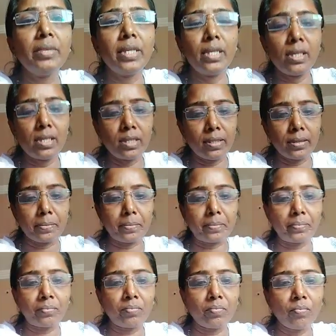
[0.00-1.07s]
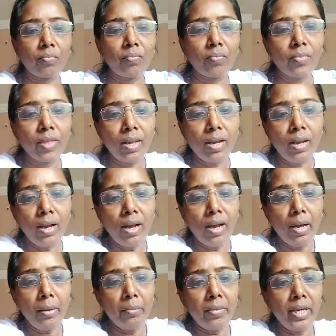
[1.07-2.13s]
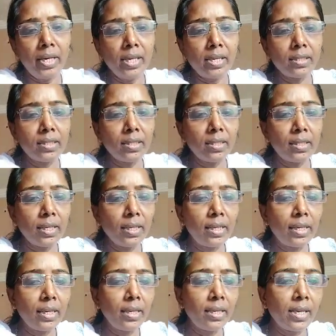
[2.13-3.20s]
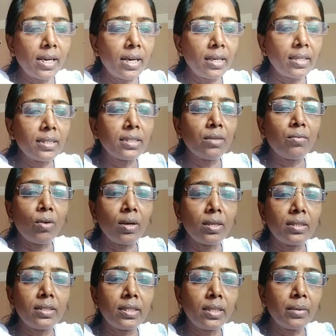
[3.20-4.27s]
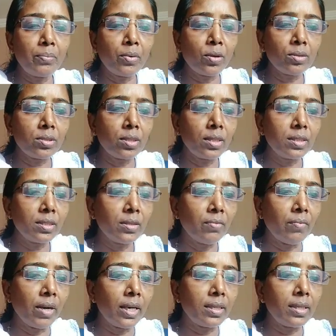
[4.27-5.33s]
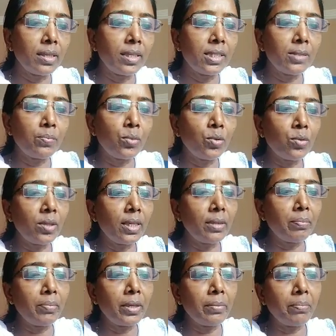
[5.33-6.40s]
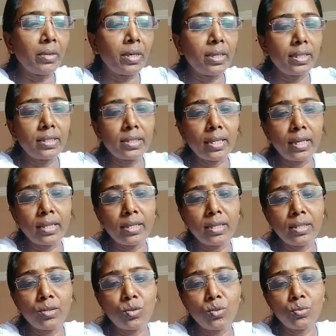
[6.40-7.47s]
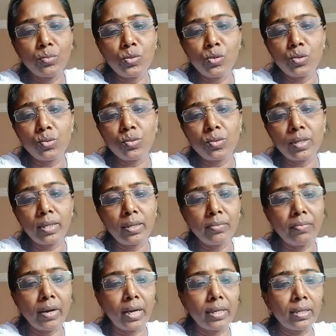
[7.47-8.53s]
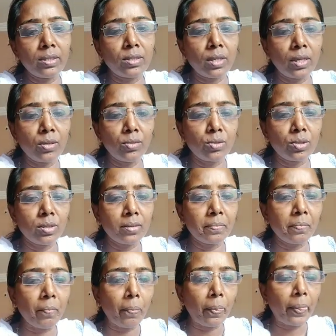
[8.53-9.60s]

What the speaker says: mediation? Mediation in India is a voluntary process where the disputing people decided to mutually find a solution